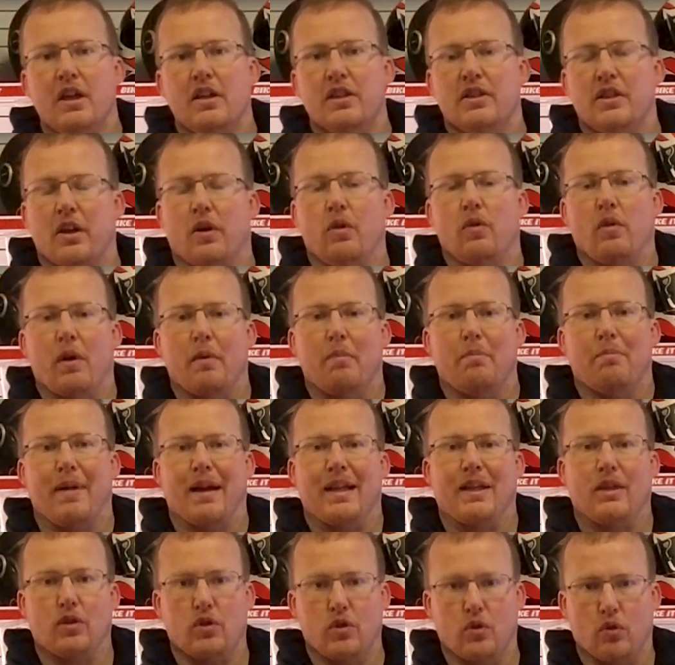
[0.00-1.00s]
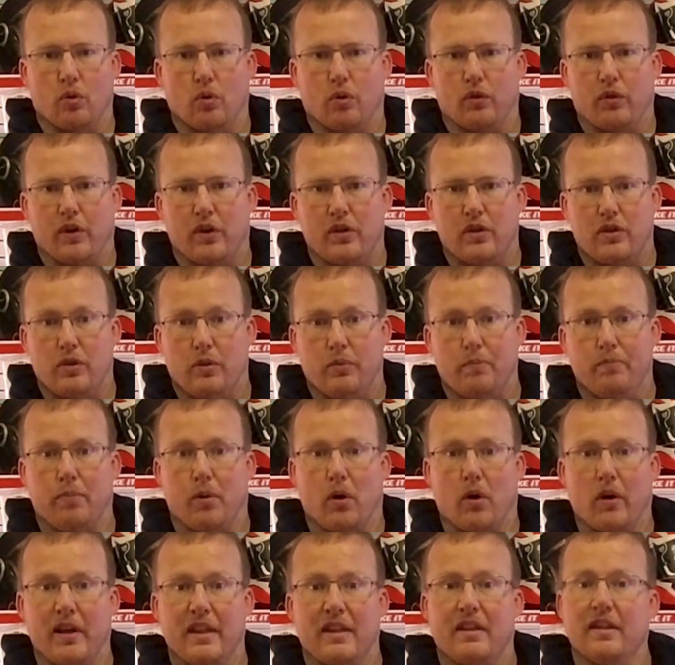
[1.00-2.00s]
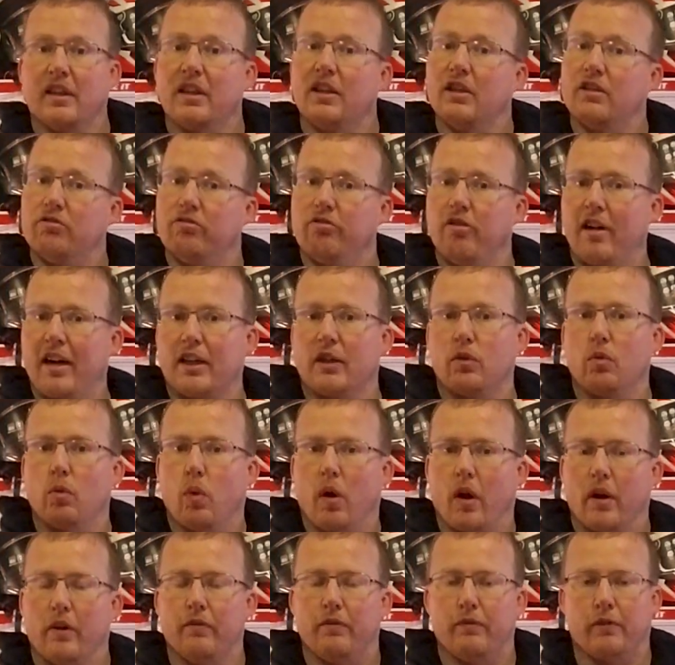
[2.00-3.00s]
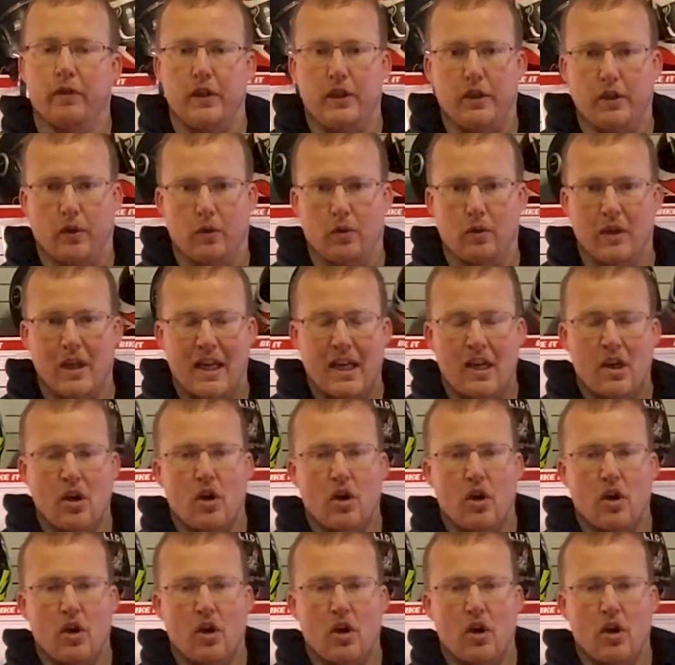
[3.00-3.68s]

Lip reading: so make sure that you buy the correct one for you.